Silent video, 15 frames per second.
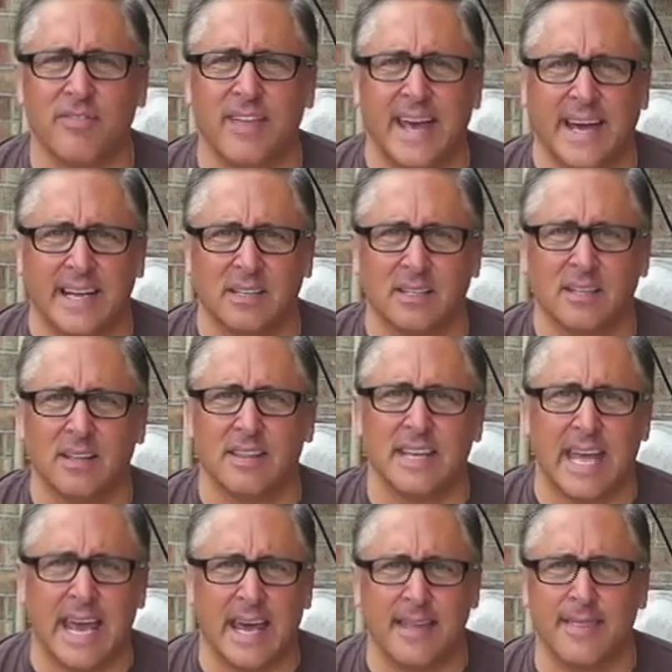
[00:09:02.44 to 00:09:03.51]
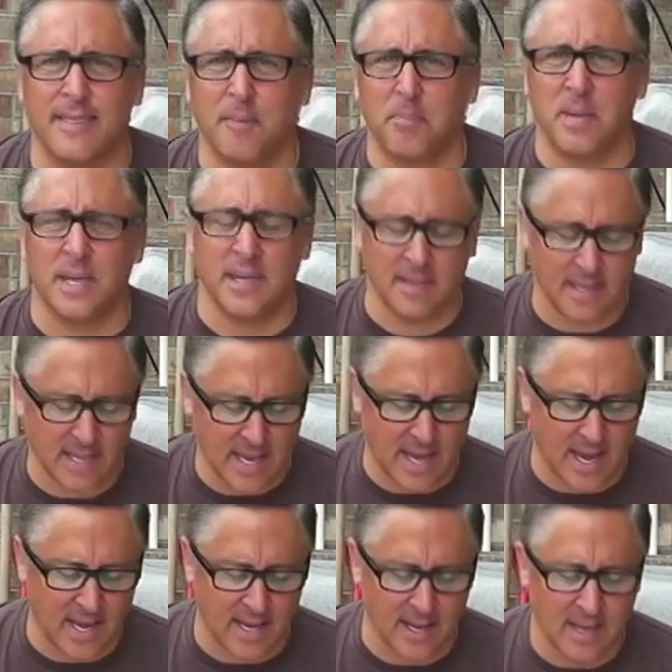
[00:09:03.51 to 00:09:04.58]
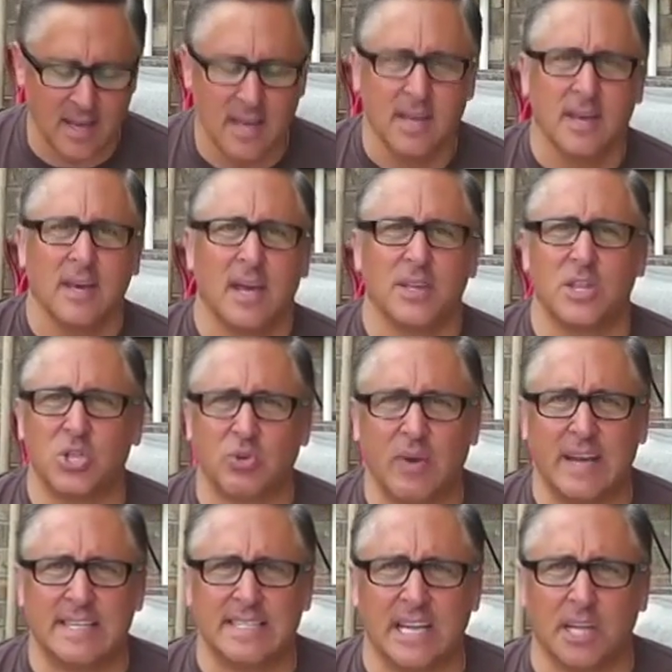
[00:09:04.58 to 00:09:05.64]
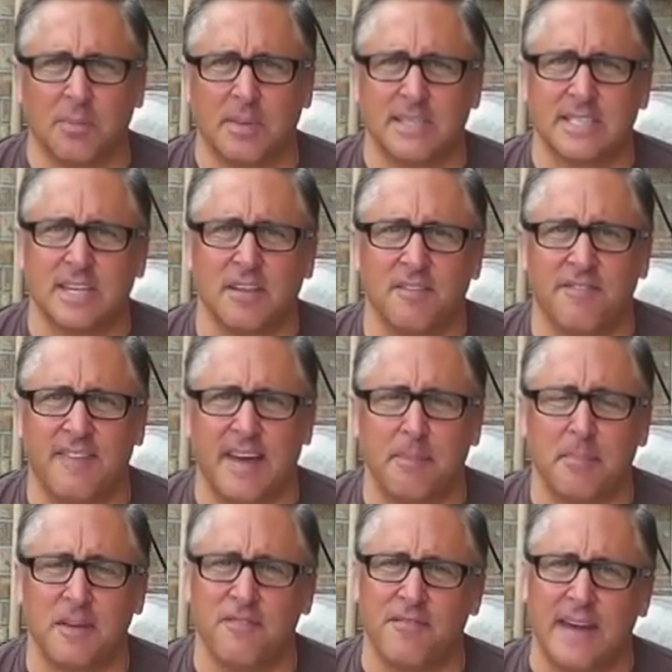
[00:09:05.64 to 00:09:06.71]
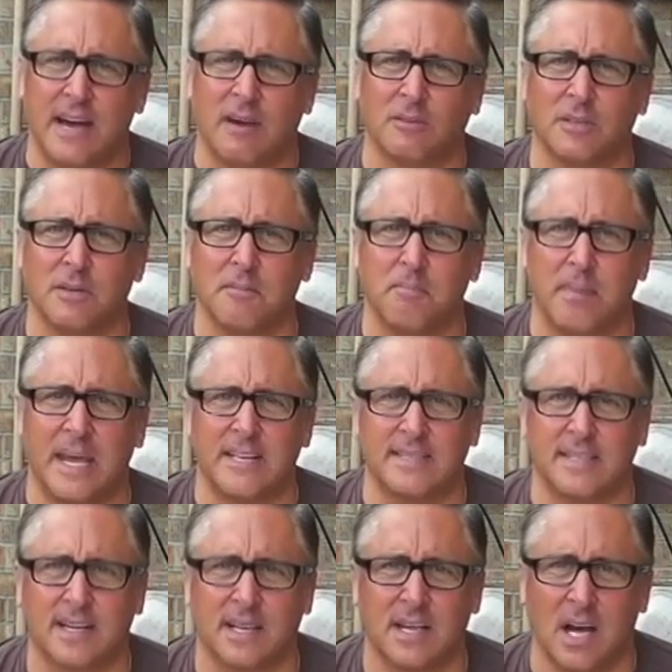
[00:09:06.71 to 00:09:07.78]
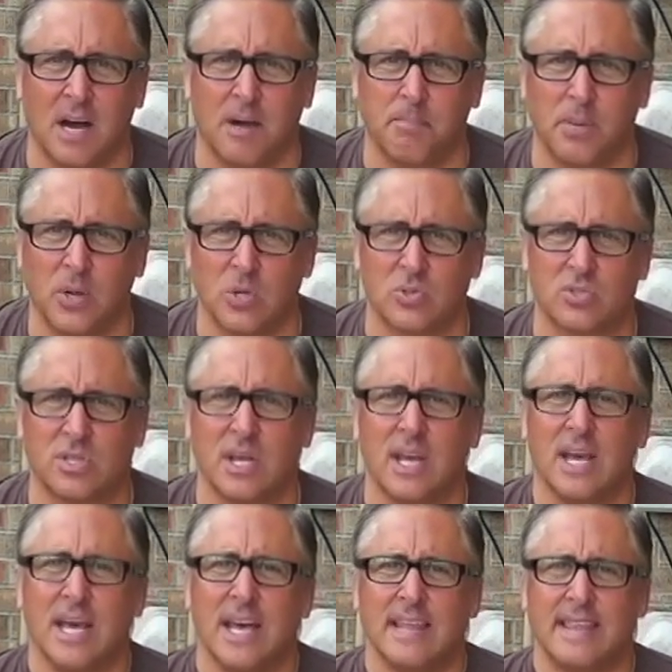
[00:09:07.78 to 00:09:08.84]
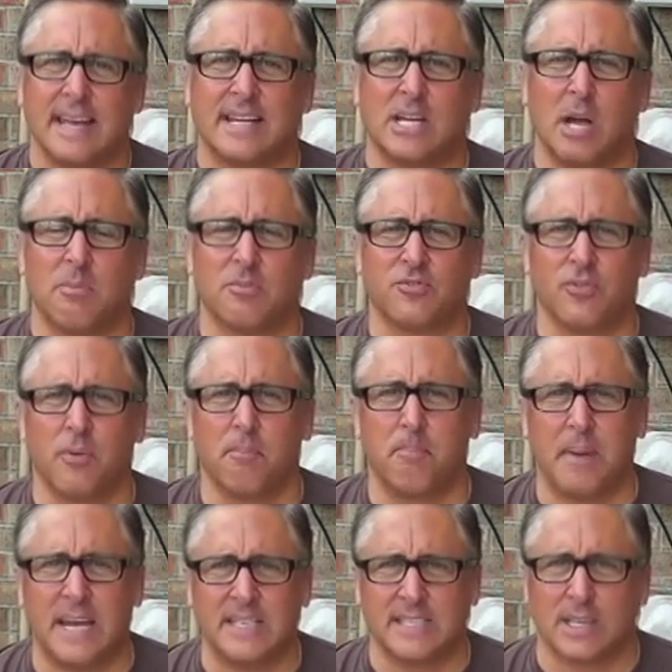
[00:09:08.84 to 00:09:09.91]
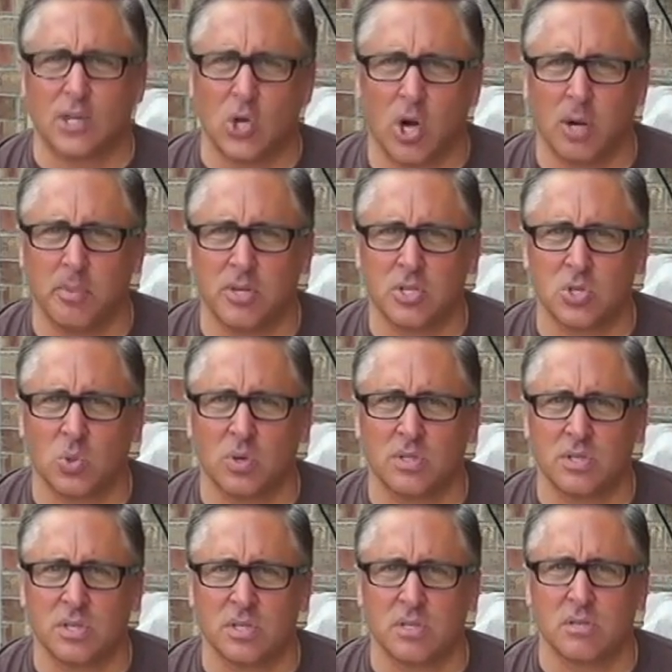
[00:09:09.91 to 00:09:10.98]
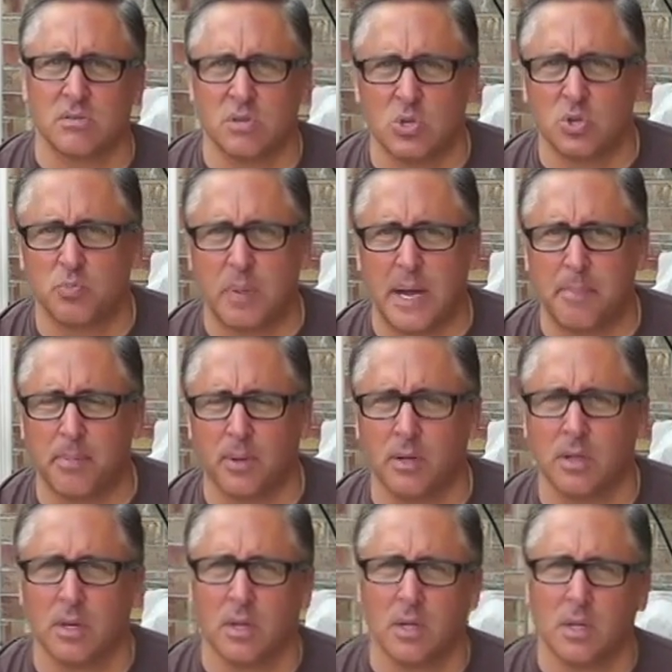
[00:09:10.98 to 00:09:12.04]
of that, the N, the P, the K, and the trace elements can fa be found in basic compost that comes from basic carbon sources, newspaper,